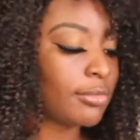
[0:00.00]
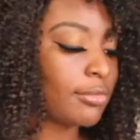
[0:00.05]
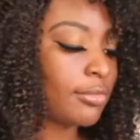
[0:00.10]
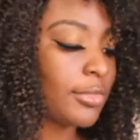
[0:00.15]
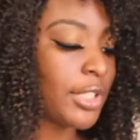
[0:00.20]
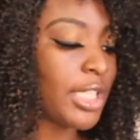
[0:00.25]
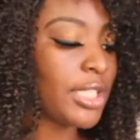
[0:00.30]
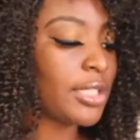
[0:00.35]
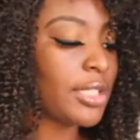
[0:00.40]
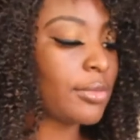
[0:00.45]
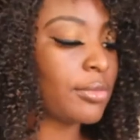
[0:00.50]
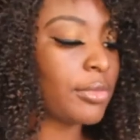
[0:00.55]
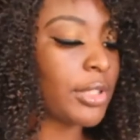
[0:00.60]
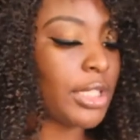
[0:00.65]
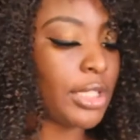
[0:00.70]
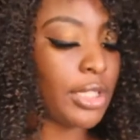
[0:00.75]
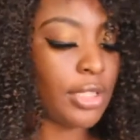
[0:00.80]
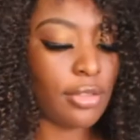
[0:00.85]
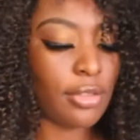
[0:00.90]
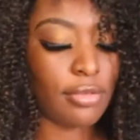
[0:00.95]
This is really
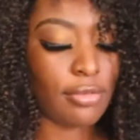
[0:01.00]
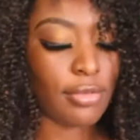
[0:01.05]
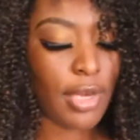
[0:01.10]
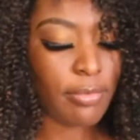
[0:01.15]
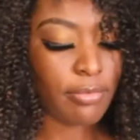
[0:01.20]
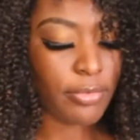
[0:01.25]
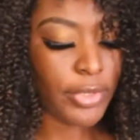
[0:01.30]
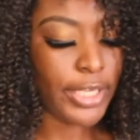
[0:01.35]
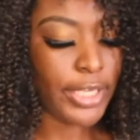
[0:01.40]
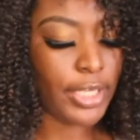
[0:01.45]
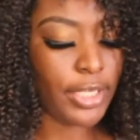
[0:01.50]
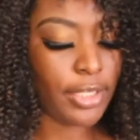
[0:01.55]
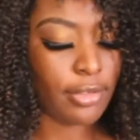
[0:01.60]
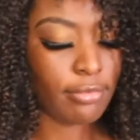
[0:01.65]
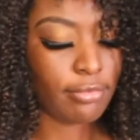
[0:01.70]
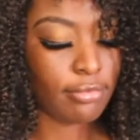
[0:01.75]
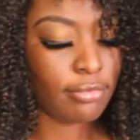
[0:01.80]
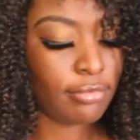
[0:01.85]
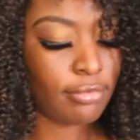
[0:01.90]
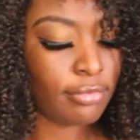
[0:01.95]
cute. I'm ready.
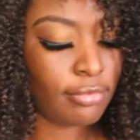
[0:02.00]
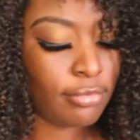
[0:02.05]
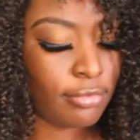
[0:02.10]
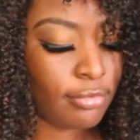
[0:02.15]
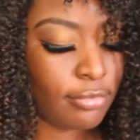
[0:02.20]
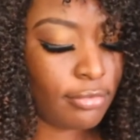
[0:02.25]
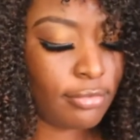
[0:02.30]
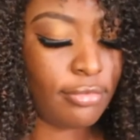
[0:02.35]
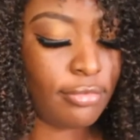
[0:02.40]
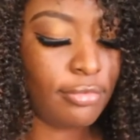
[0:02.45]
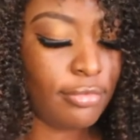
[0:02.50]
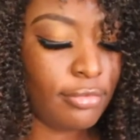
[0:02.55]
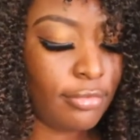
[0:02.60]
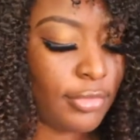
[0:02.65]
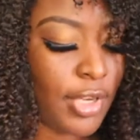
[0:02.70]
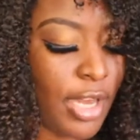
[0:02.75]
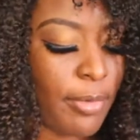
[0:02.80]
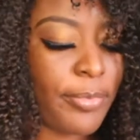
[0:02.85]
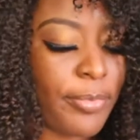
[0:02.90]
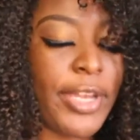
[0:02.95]

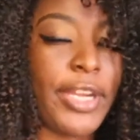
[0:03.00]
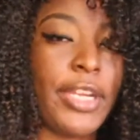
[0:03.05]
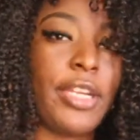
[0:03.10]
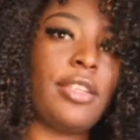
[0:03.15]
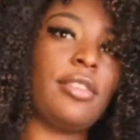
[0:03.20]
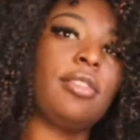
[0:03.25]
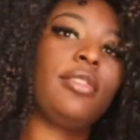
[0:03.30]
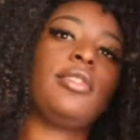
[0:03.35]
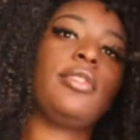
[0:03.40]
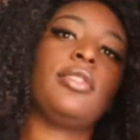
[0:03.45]
I'm ready to